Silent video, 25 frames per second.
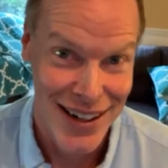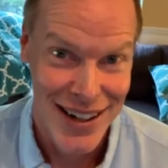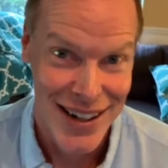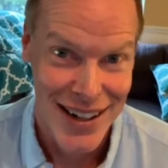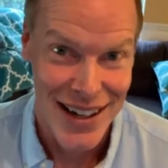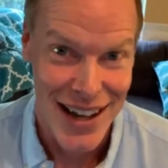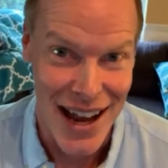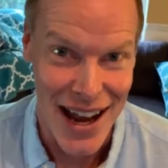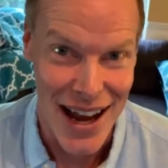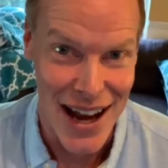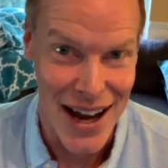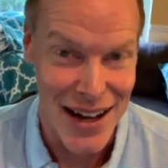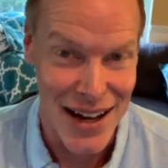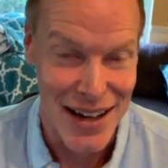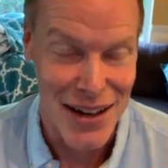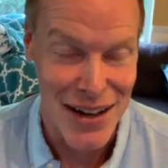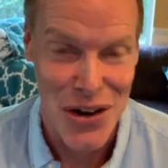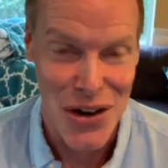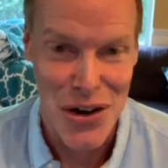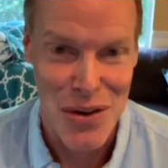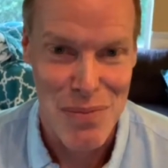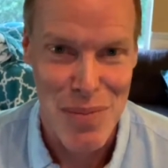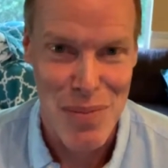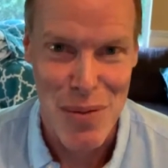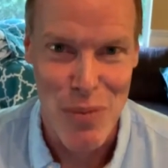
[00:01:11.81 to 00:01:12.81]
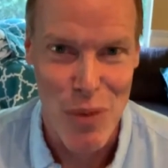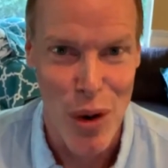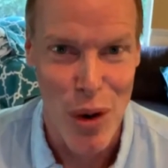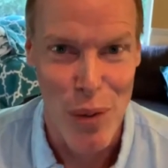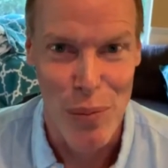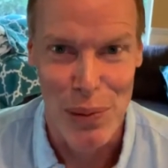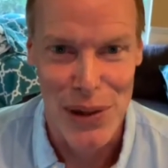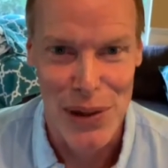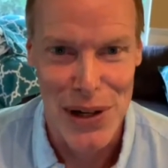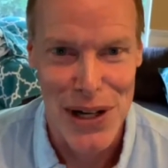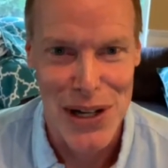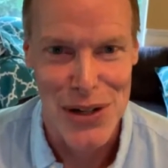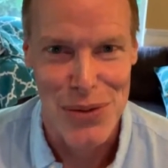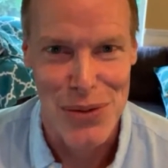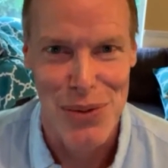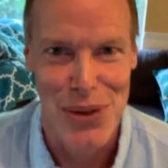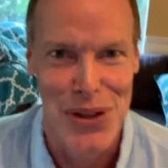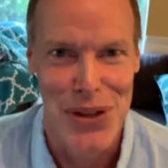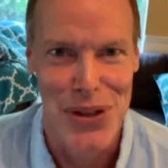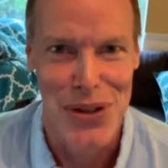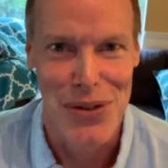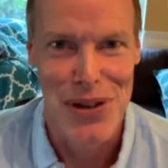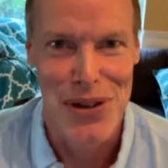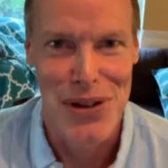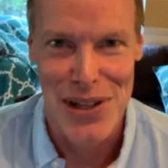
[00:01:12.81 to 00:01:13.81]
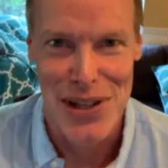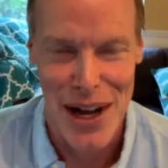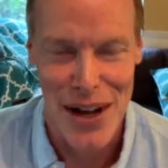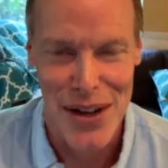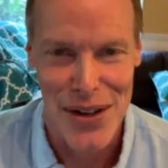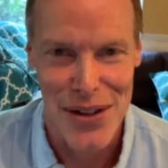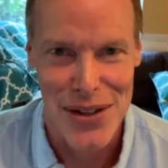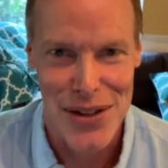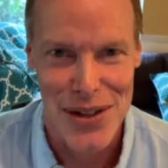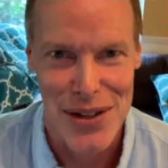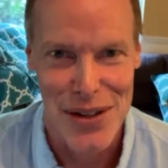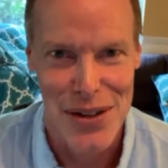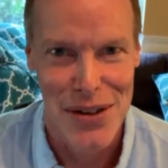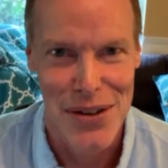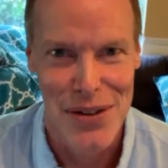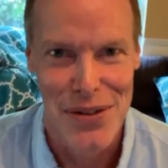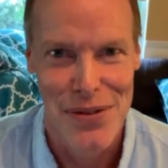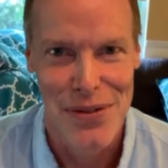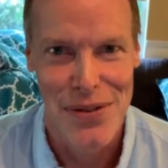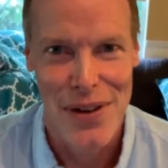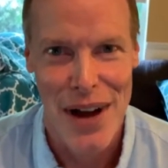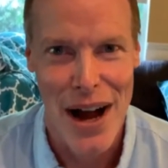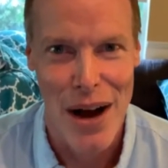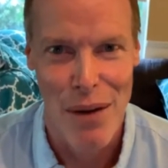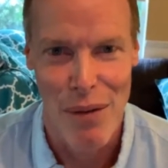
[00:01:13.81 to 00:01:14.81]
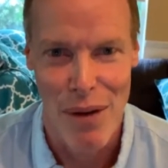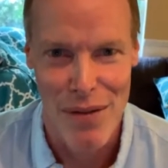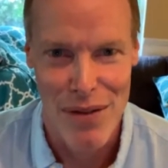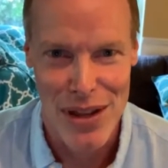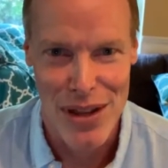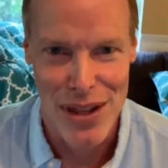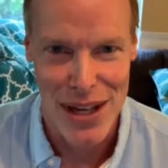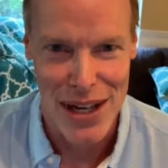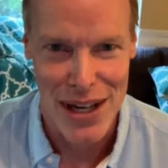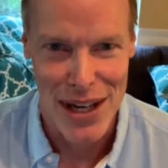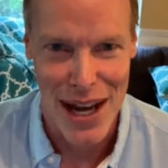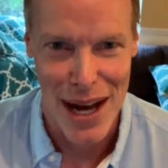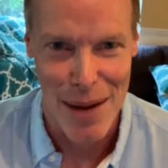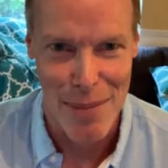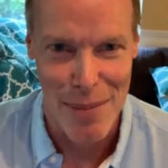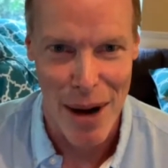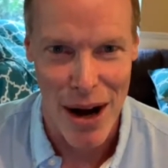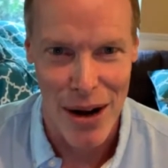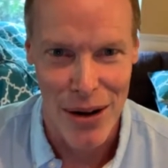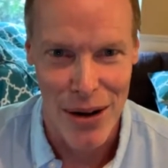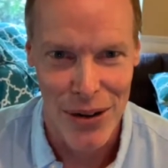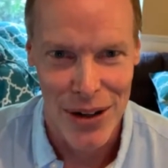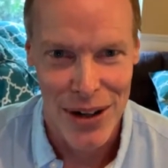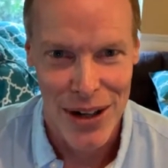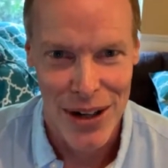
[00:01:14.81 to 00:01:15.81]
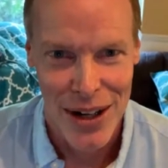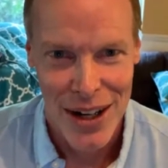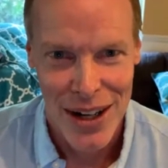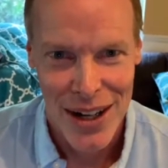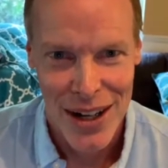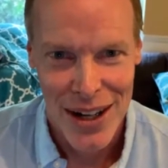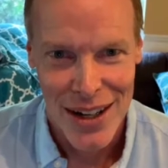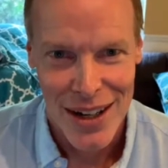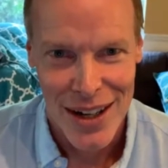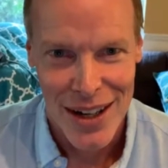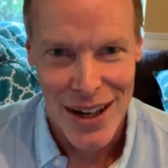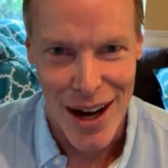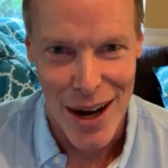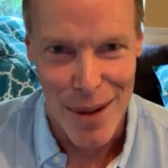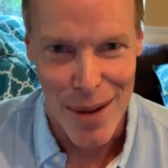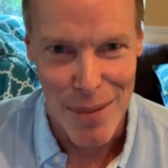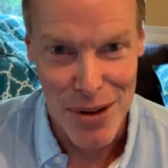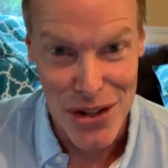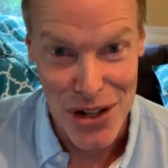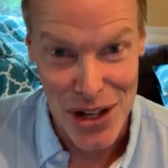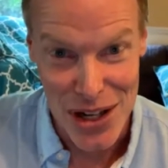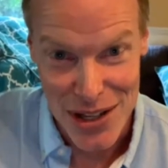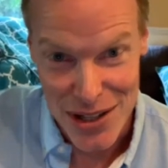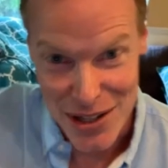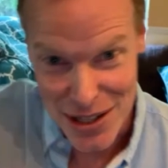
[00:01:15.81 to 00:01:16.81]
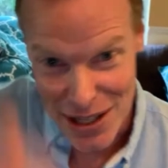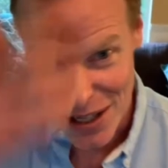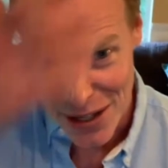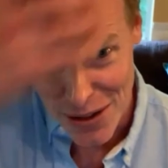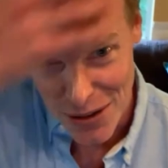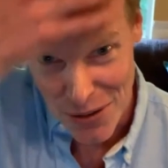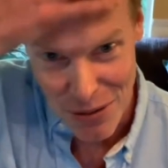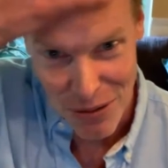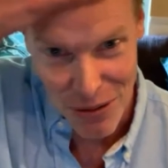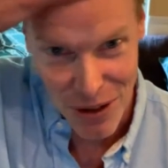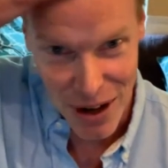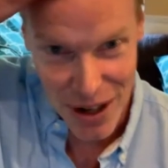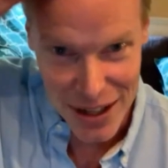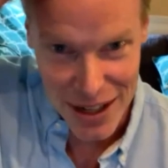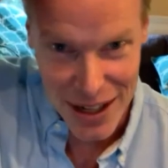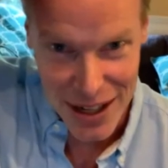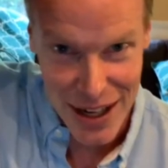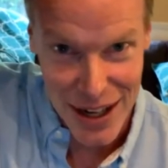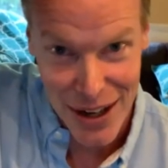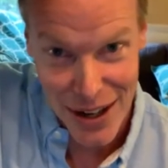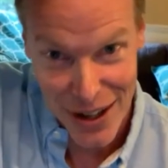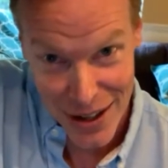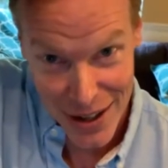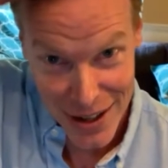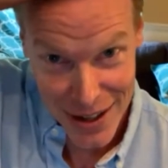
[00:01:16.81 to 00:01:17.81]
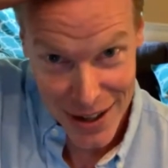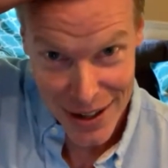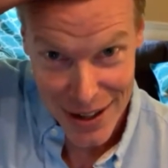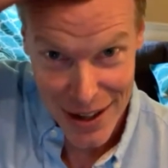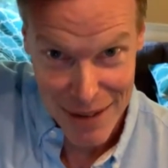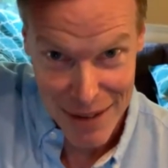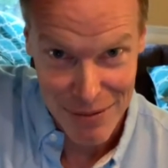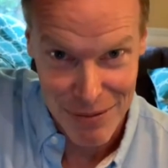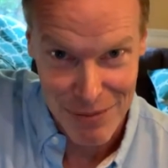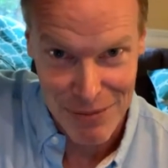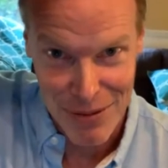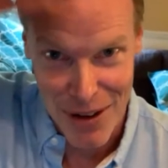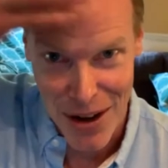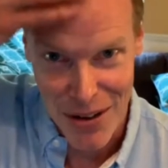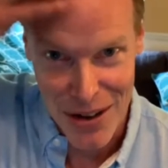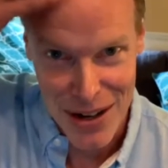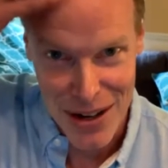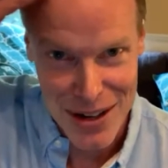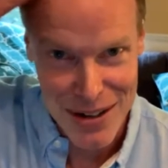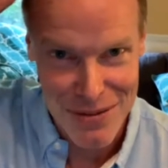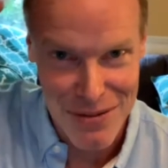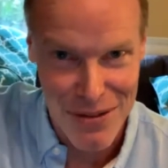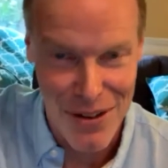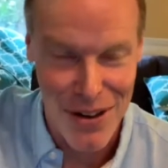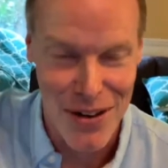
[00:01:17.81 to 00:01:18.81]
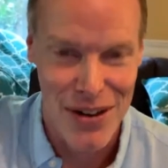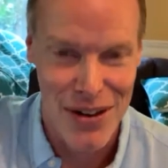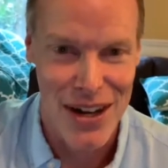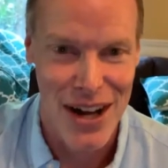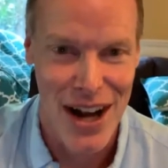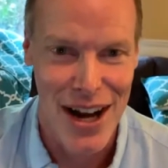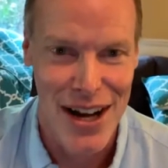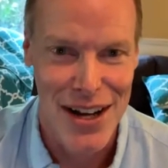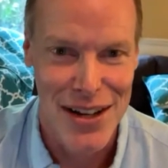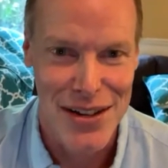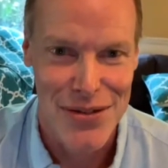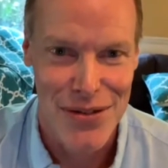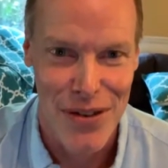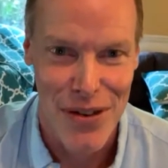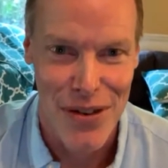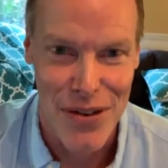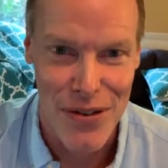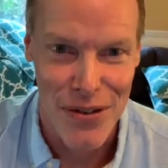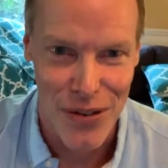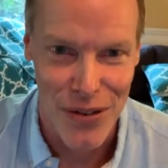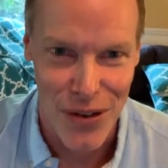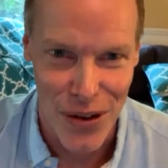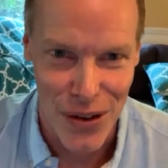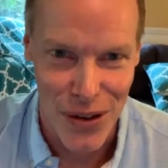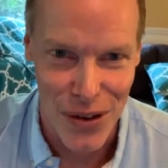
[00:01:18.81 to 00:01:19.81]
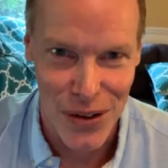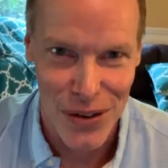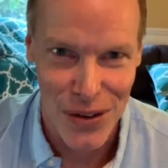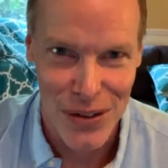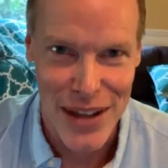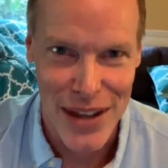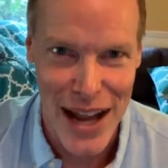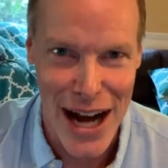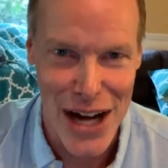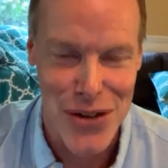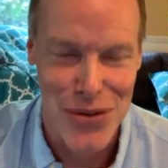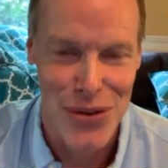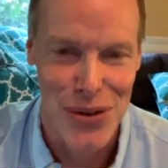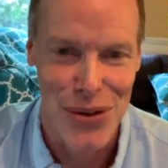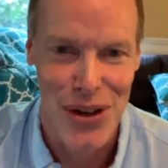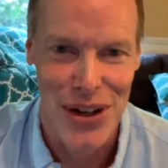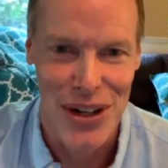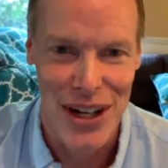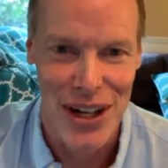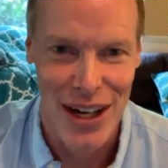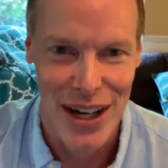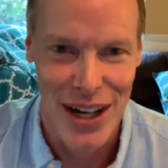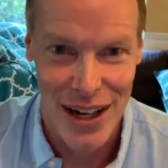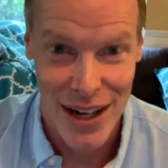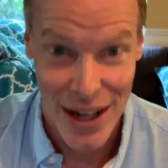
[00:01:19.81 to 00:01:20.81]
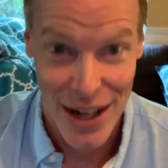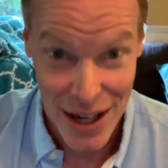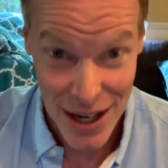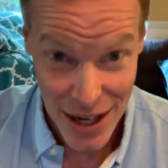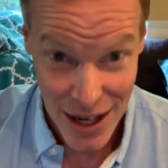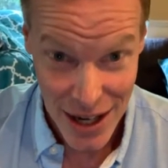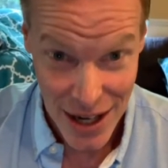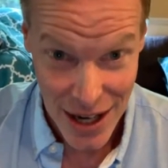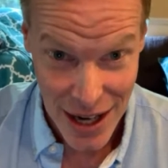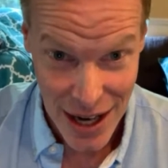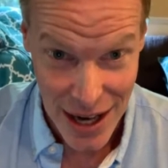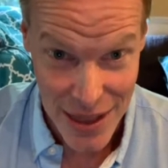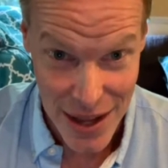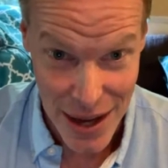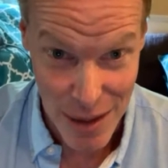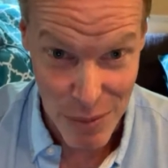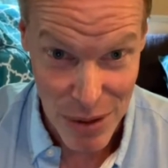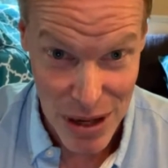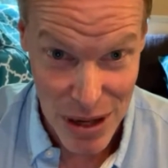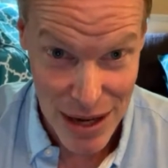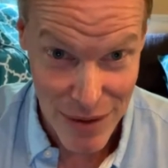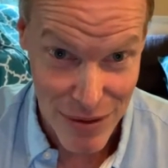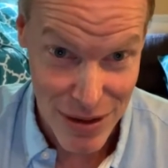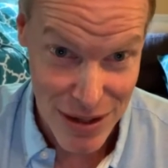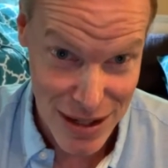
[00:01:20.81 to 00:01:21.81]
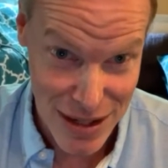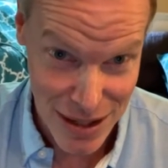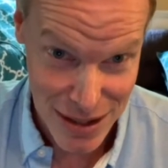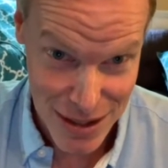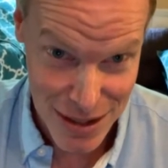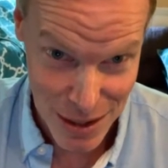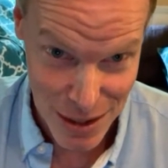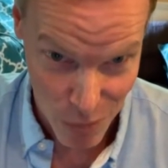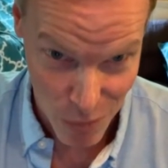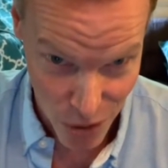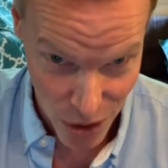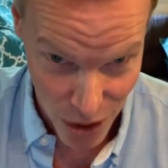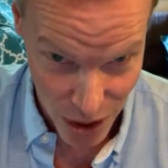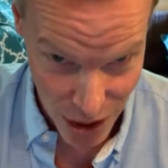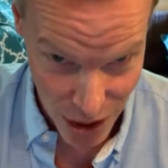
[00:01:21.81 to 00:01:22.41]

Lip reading: and I couldn't be more pleased with the results of how everything came out. As you can see in the front here, very, very nice, very full, natural looking. And then we even did some work